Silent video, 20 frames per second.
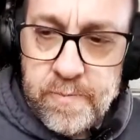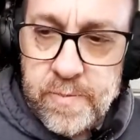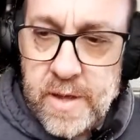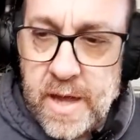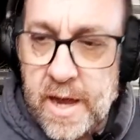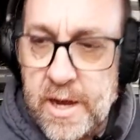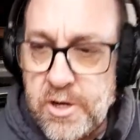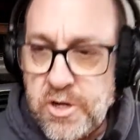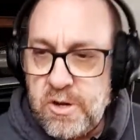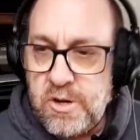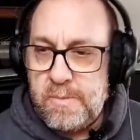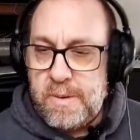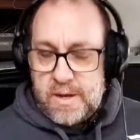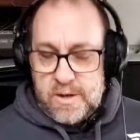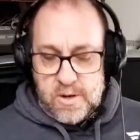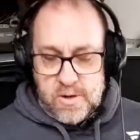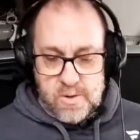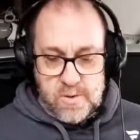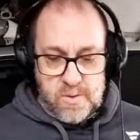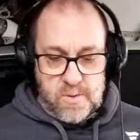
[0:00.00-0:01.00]
As you may
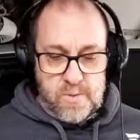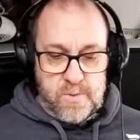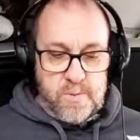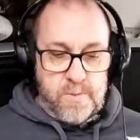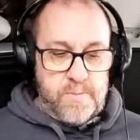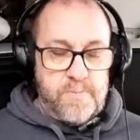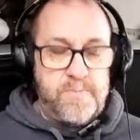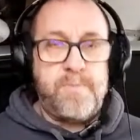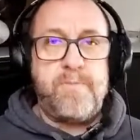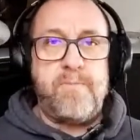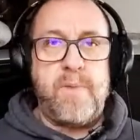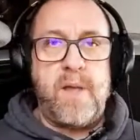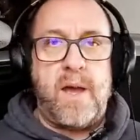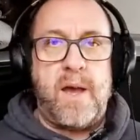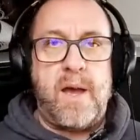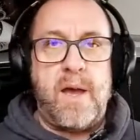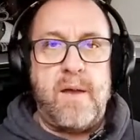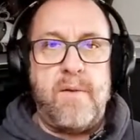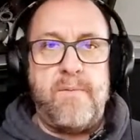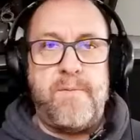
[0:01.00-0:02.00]
know,
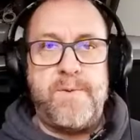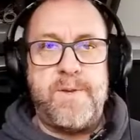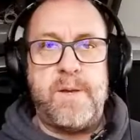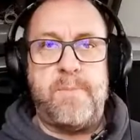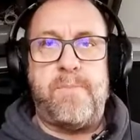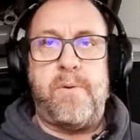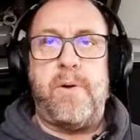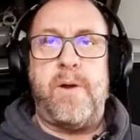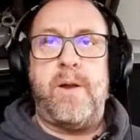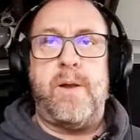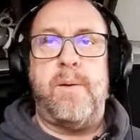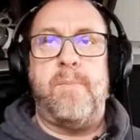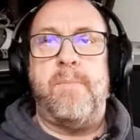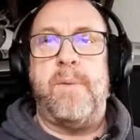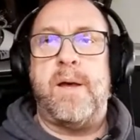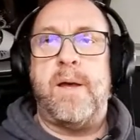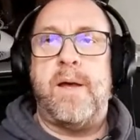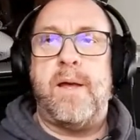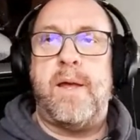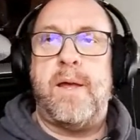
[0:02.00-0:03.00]
I've separated
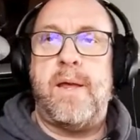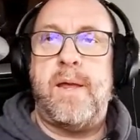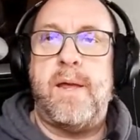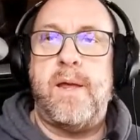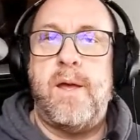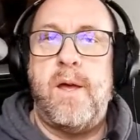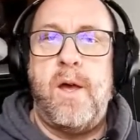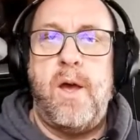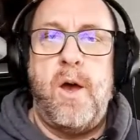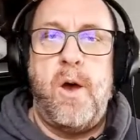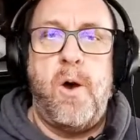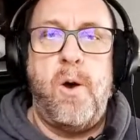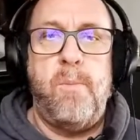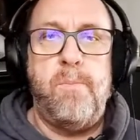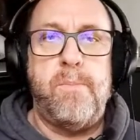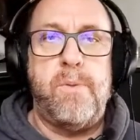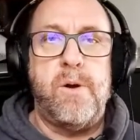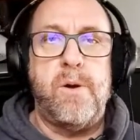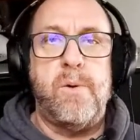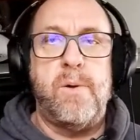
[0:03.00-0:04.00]
my
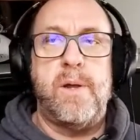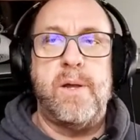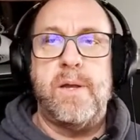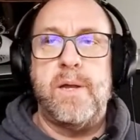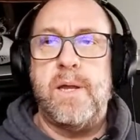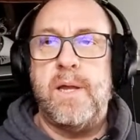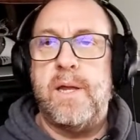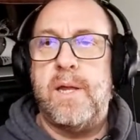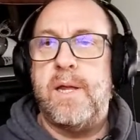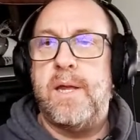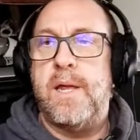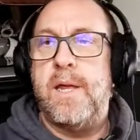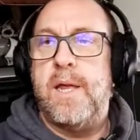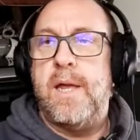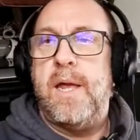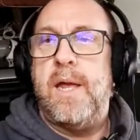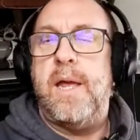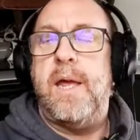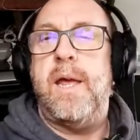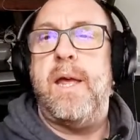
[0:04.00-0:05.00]
home brewing
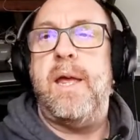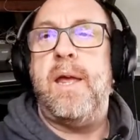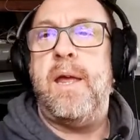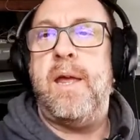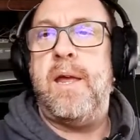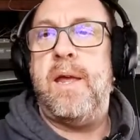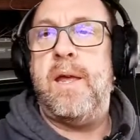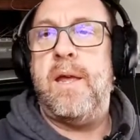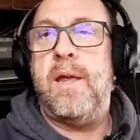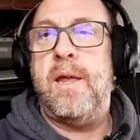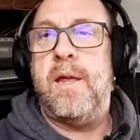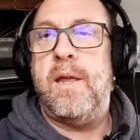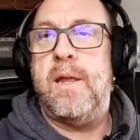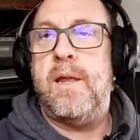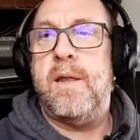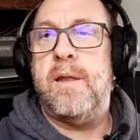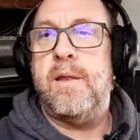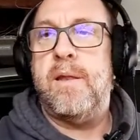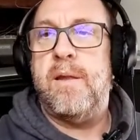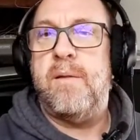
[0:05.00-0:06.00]

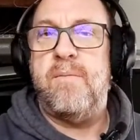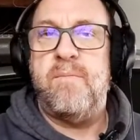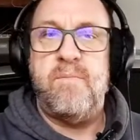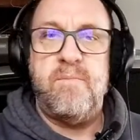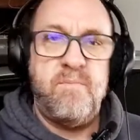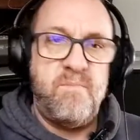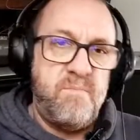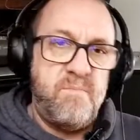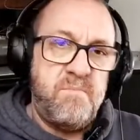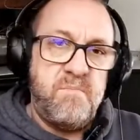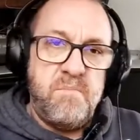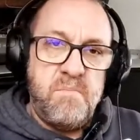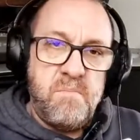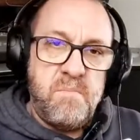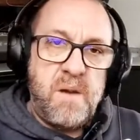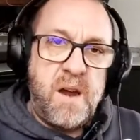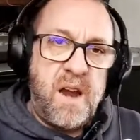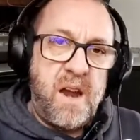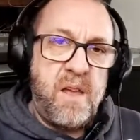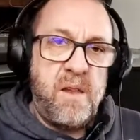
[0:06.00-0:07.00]
and
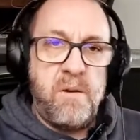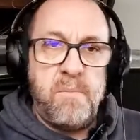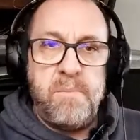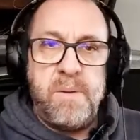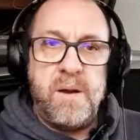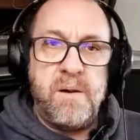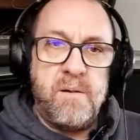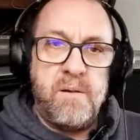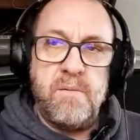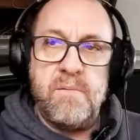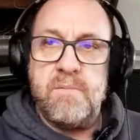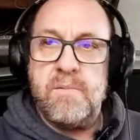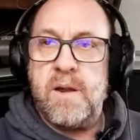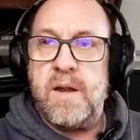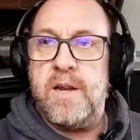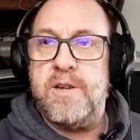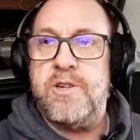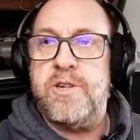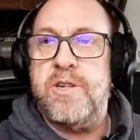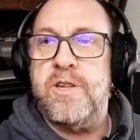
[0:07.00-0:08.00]
my other beer,
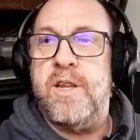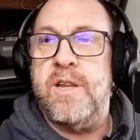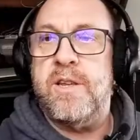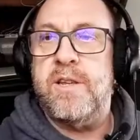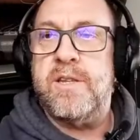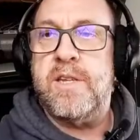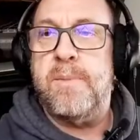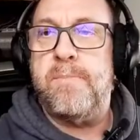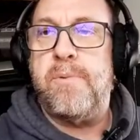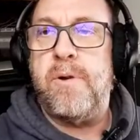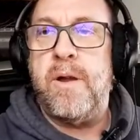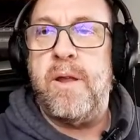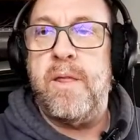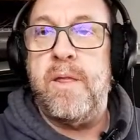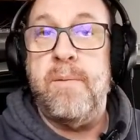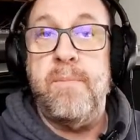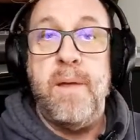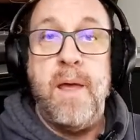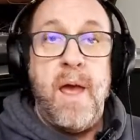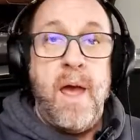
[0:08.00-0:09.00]
kind of separated
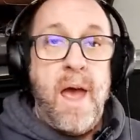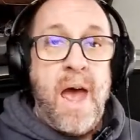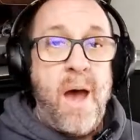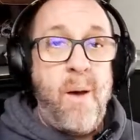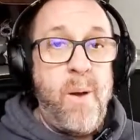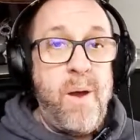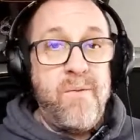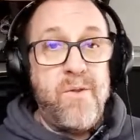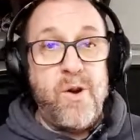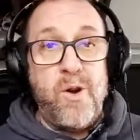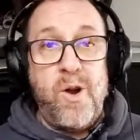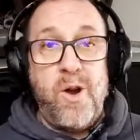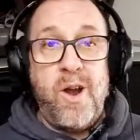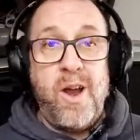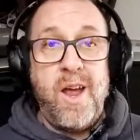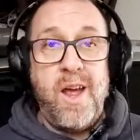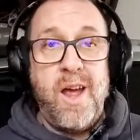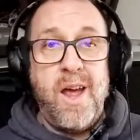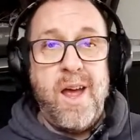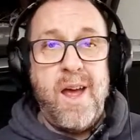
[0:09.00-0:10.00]
them. However,
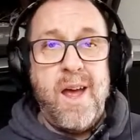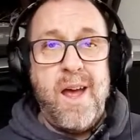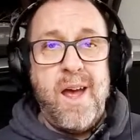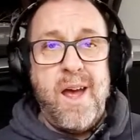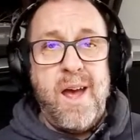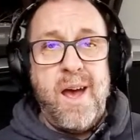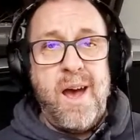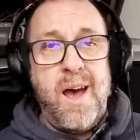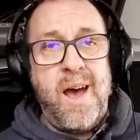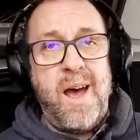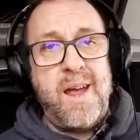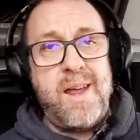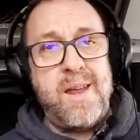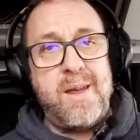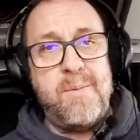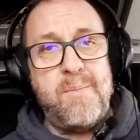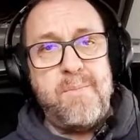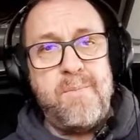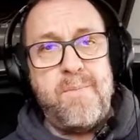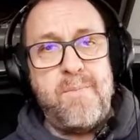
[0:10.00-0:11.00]
I
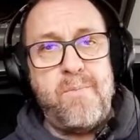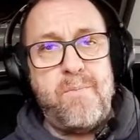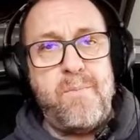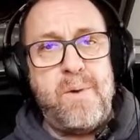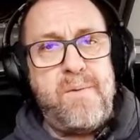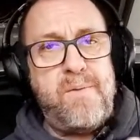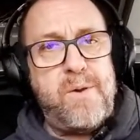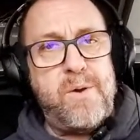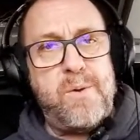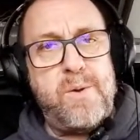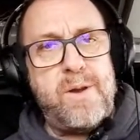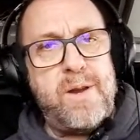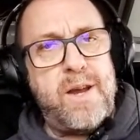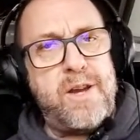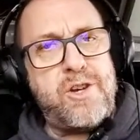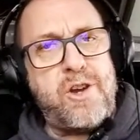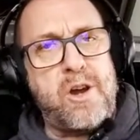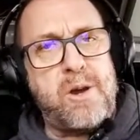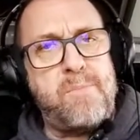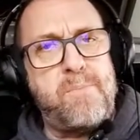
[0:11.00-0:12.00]
am reviewing a
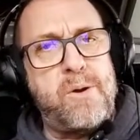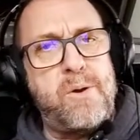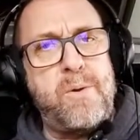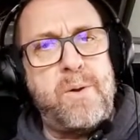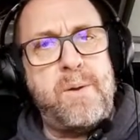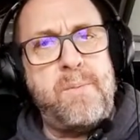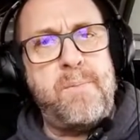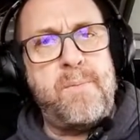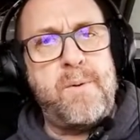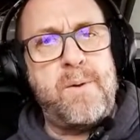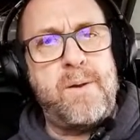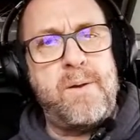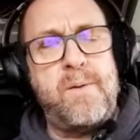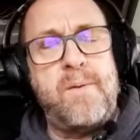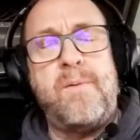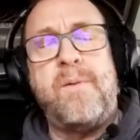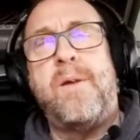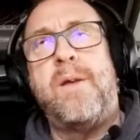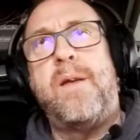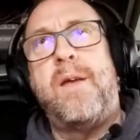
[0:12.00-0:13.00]
Shark Brewing
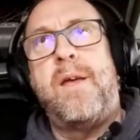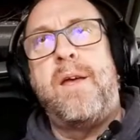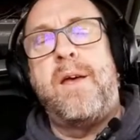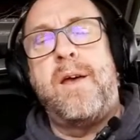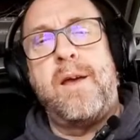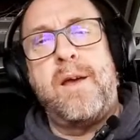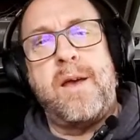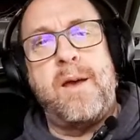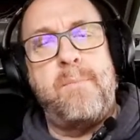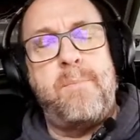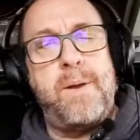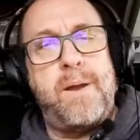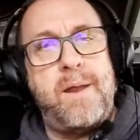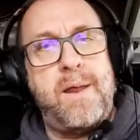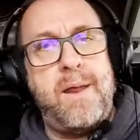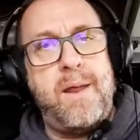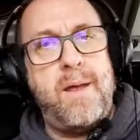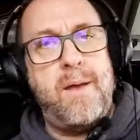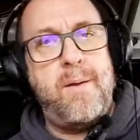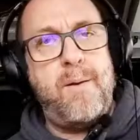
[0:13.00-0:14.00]
Company